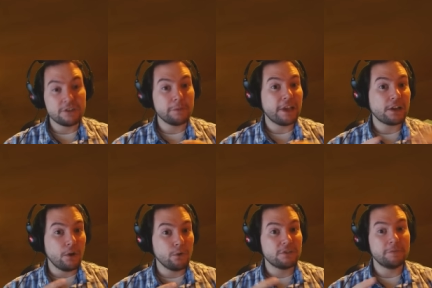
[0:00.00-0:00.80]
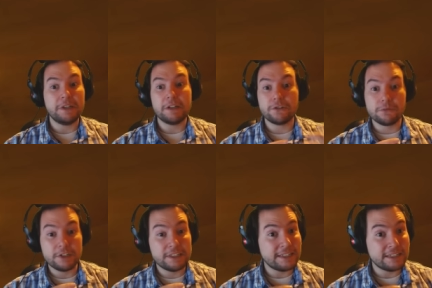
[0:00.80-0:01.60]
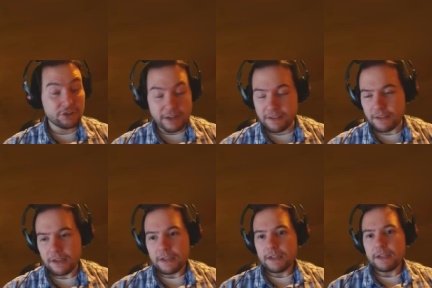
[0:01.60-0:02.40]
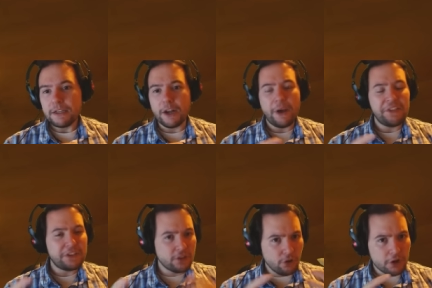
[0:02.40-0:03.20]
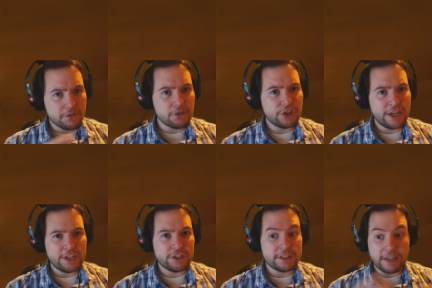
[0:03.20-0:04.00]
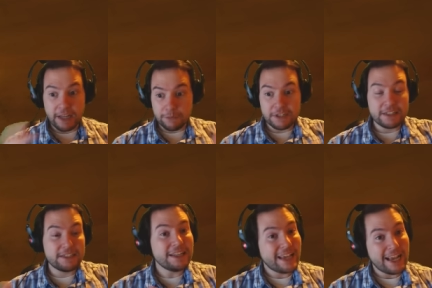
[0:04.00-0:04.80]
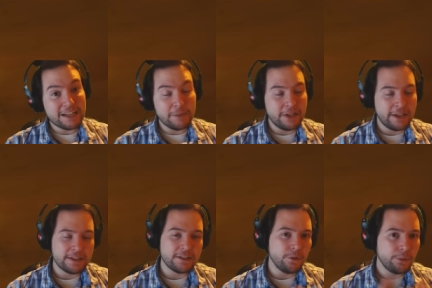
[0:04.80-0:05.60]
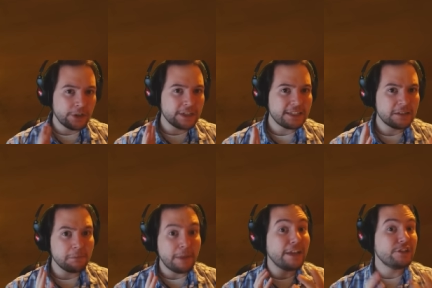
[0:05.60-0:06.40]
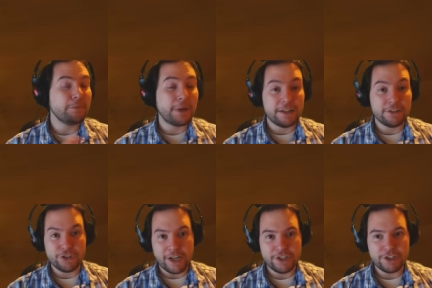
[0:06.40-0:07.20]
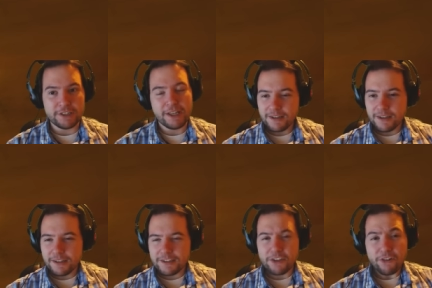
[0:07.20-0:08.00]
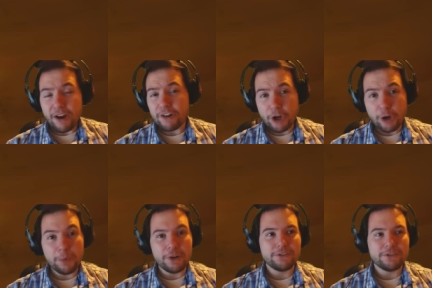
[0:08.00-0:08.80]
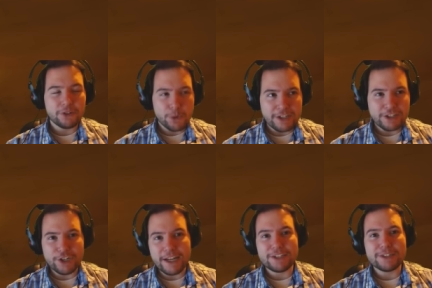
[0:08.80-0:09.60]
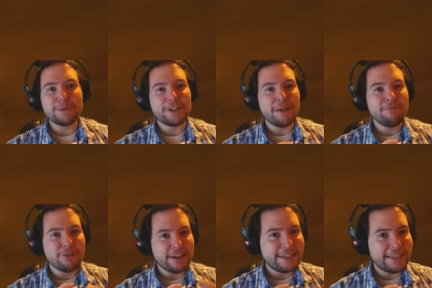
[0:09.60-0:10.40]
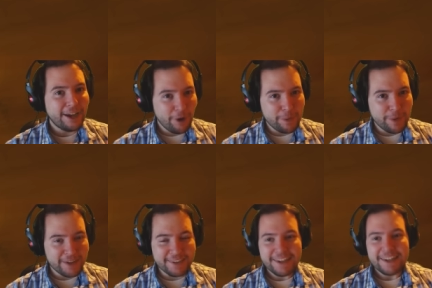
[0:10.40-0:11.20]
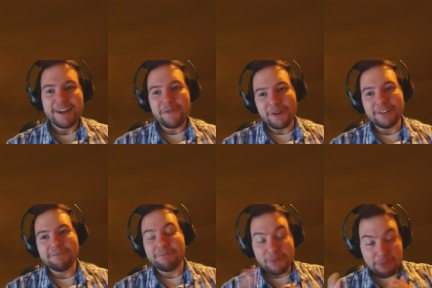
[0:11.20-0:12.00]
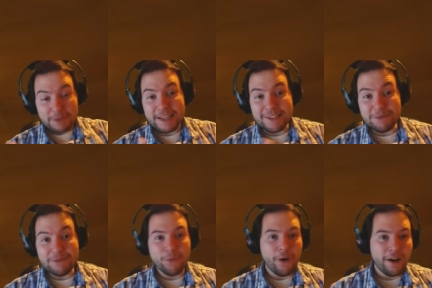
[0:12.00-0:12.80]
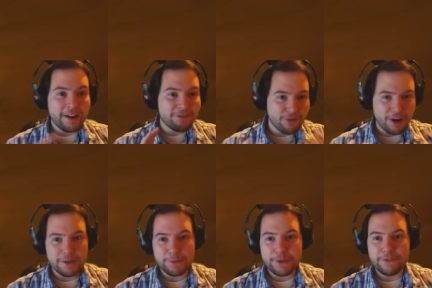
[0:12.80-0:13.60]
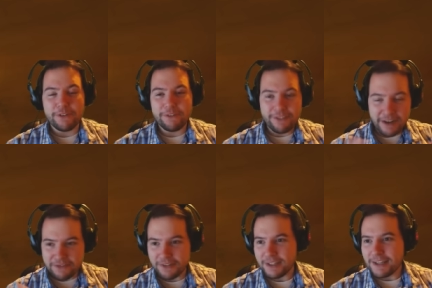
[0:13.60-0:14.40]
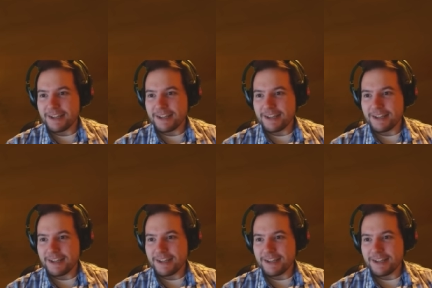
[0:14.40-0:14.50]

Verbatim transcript: of their golds have been increased in strength, you know, and there's a lot of other changes, and we can see the Axeman here, so we're going to see some major balance changes. So there are a couple of Gwent changes which I'm really hoping. One begins with Y and rhymes with Fenifer,